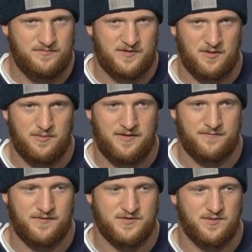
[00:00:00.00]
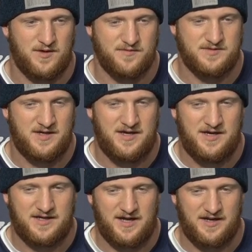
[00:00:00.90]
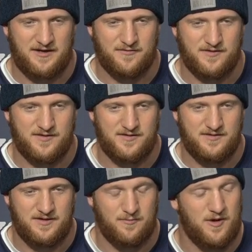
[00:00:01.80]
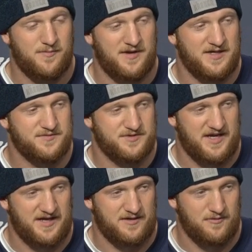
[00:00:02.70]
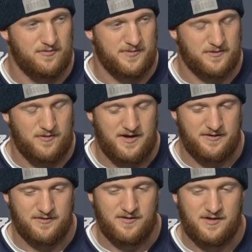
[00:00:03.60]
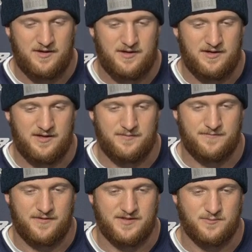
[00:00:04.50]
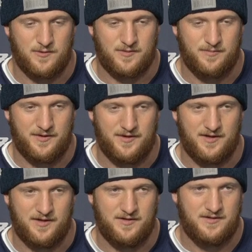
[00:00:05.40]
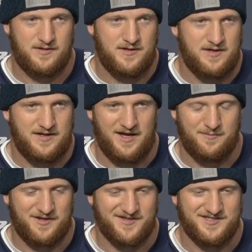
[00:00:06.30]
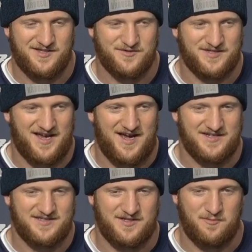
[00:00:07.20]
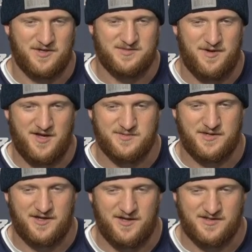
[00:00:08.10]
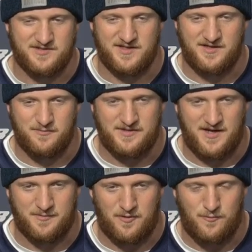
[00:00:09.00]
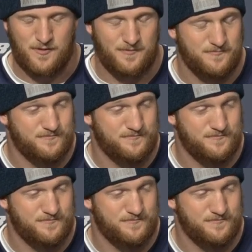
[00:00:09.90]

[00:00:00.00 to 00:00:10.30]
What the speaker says: you know, play in front of the 12s, kind of hear the, it'll probably be nice for Shaq, you know, a little bit quieter. For his work, but yeah, it'll be good to see those guys, you know, big smiles, big hugs, and then it'll be time to go to work.